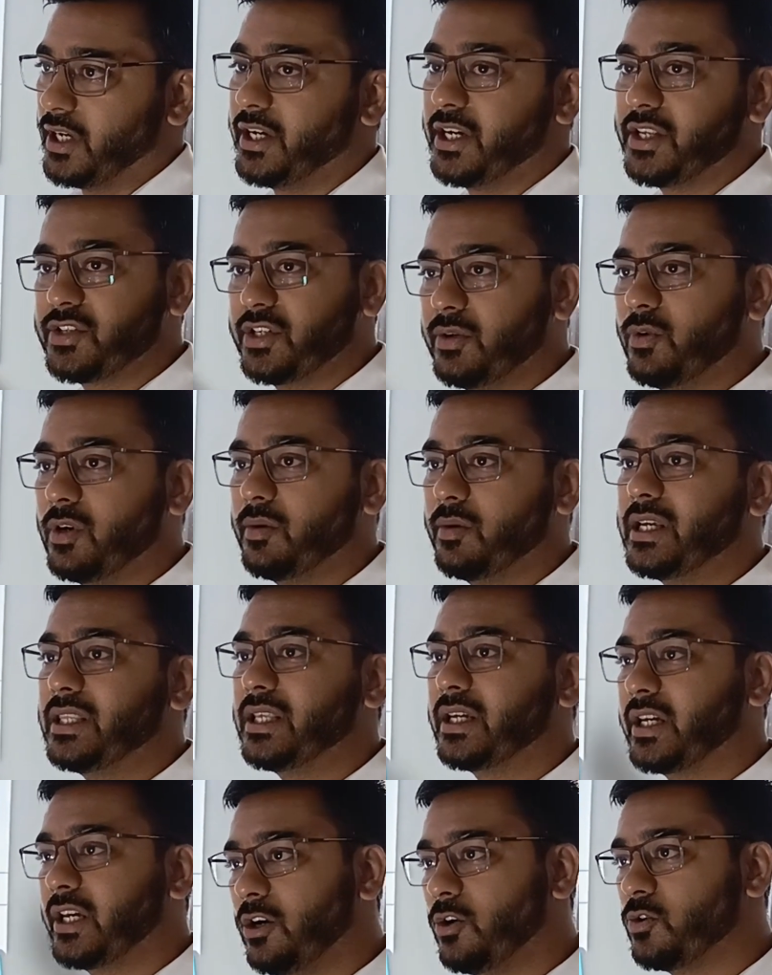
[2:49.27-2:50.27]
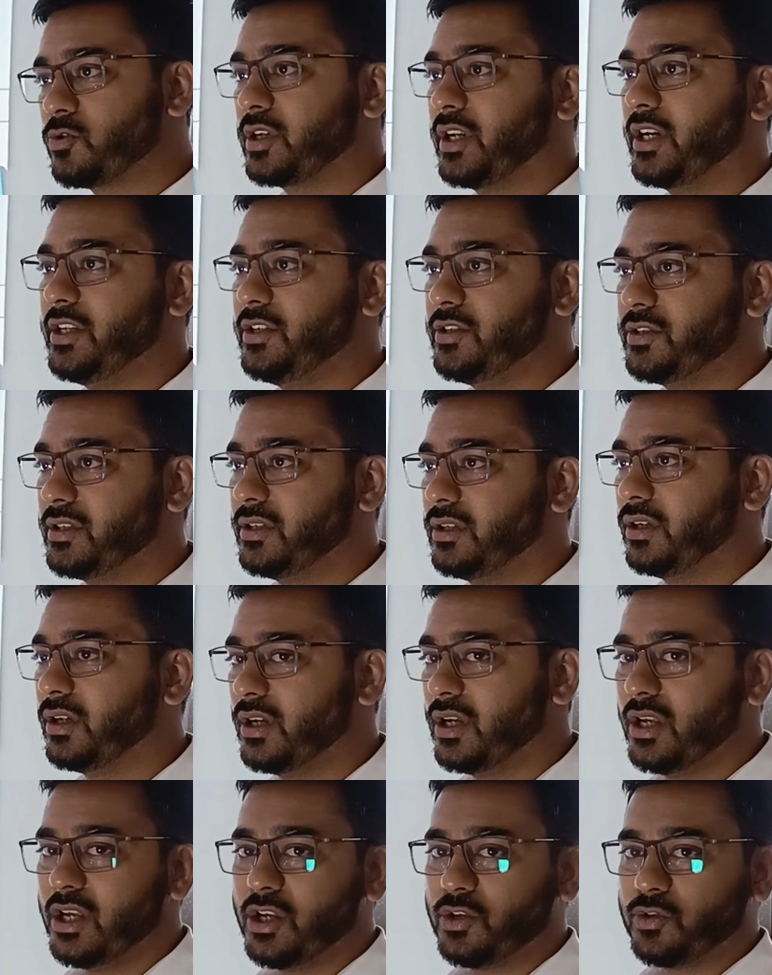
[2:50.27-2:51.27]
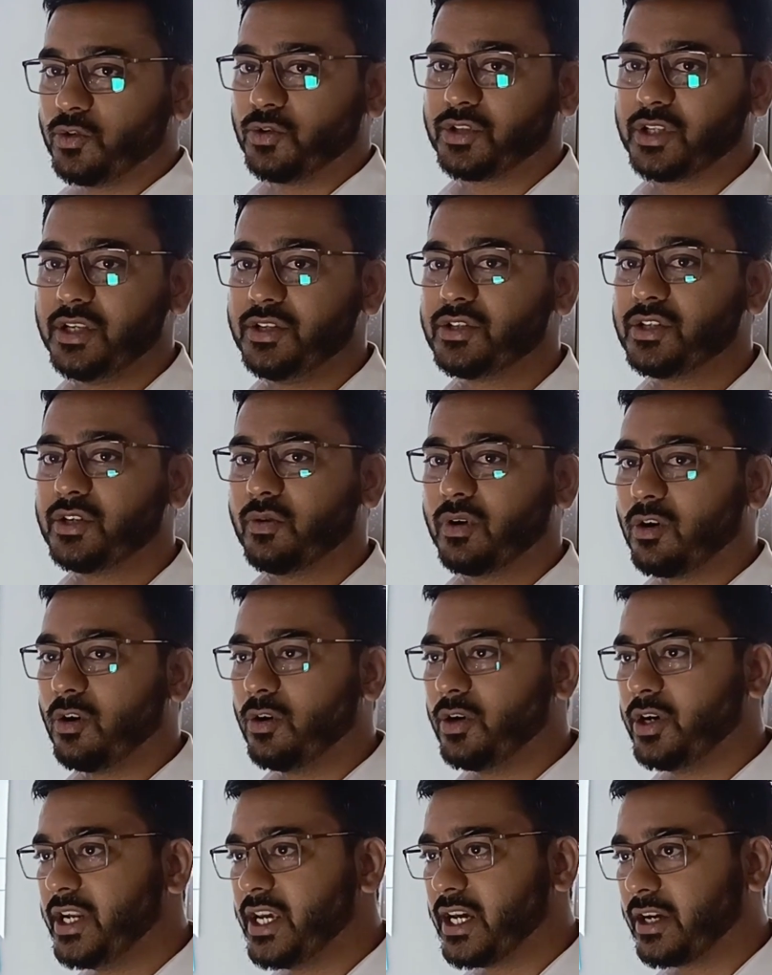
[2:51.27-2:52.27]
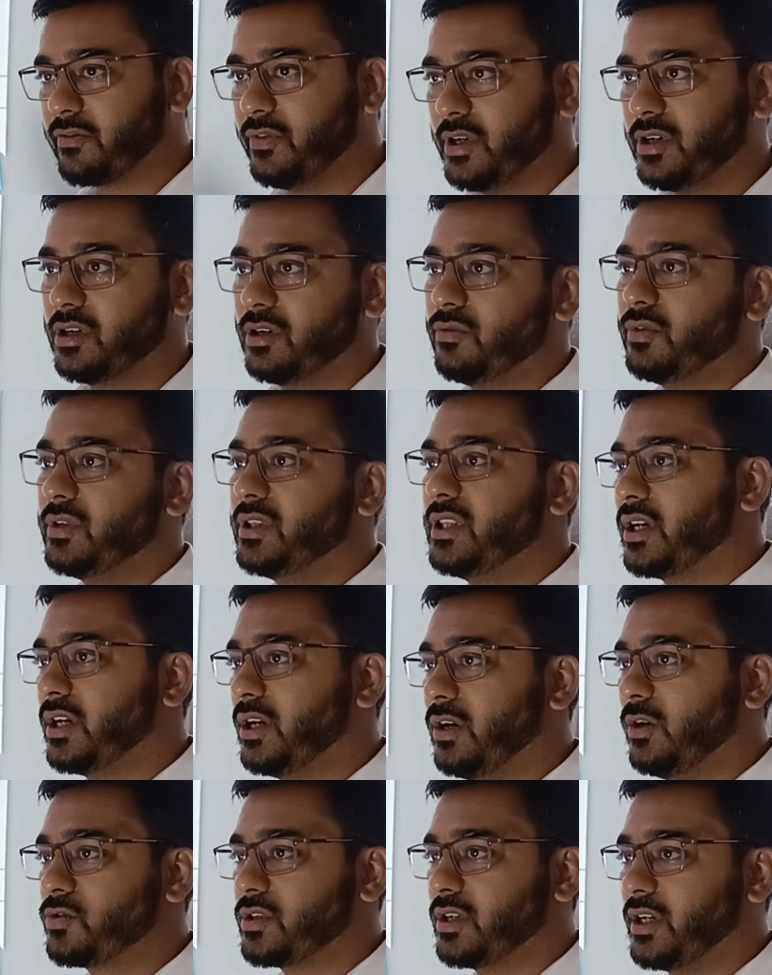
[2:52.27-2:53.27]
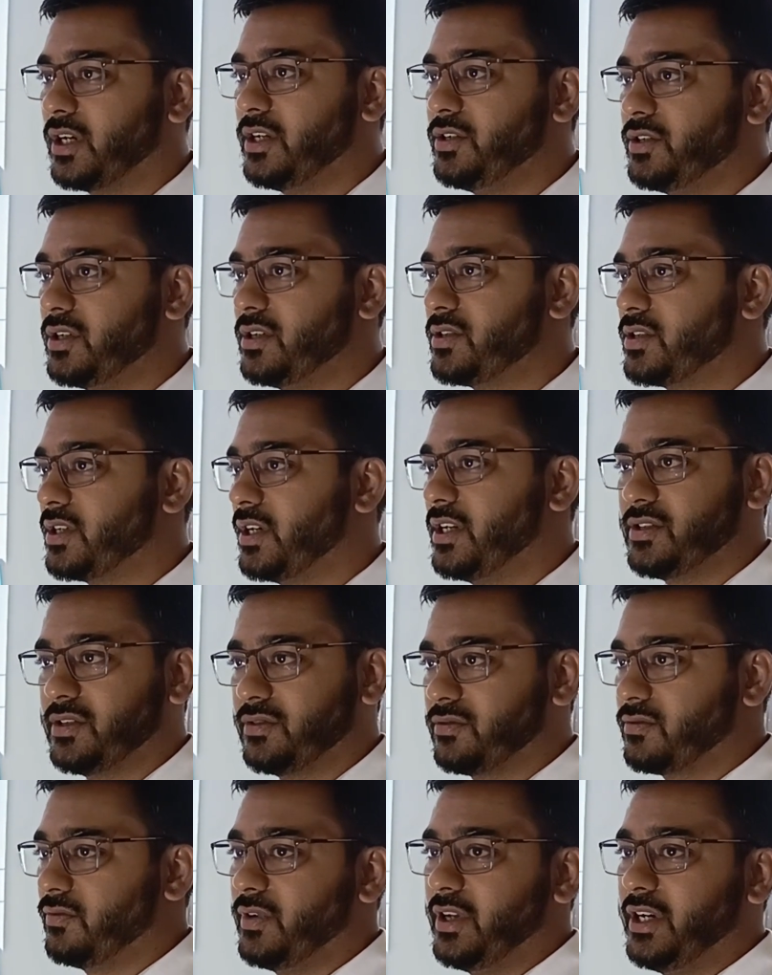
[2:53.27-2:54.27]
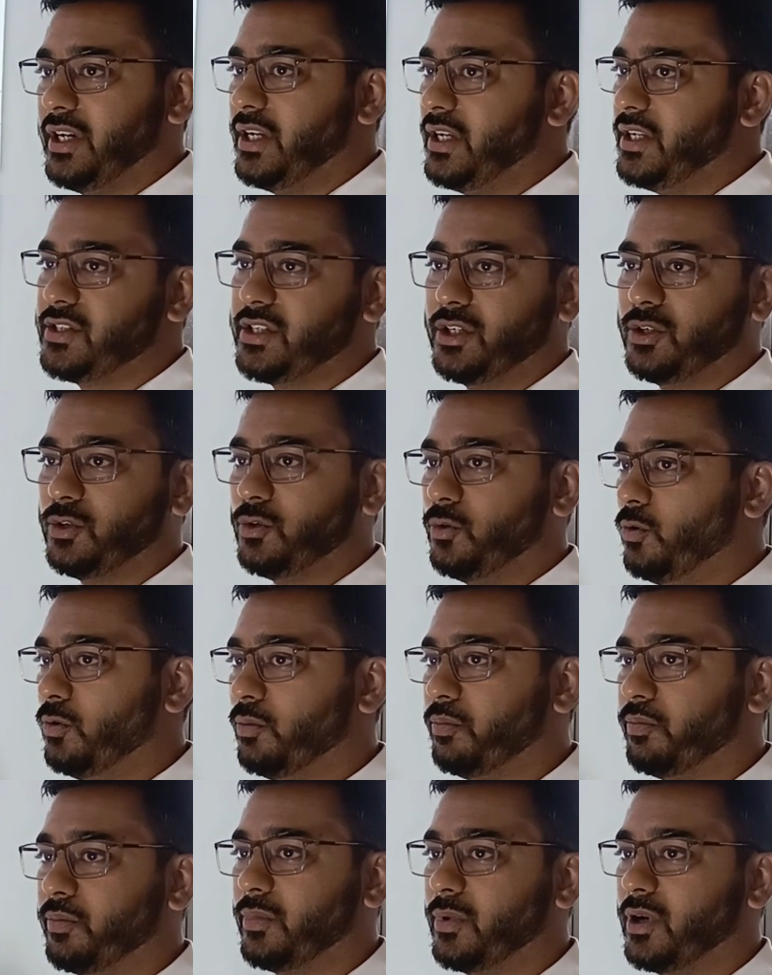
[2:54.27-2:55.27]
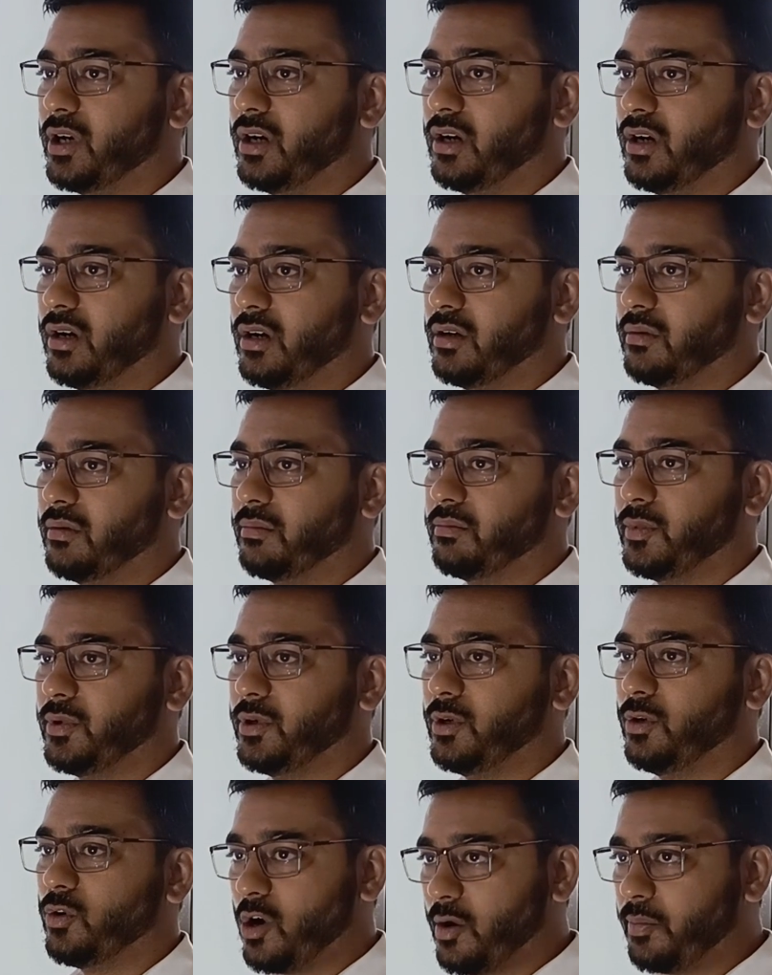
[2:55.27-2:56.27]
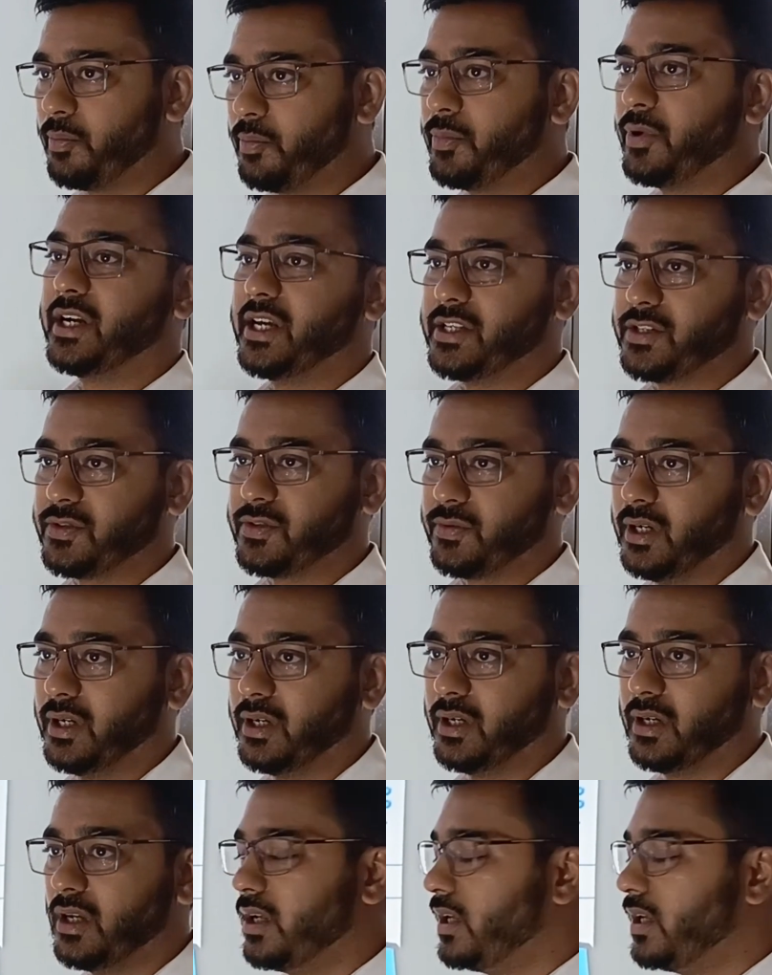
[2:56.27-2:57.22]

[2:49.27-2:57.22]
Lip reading: It is driven by the Kirloskar engine. So since you are already acquainted with the Kirloskar engines, it is very easy to operate as well.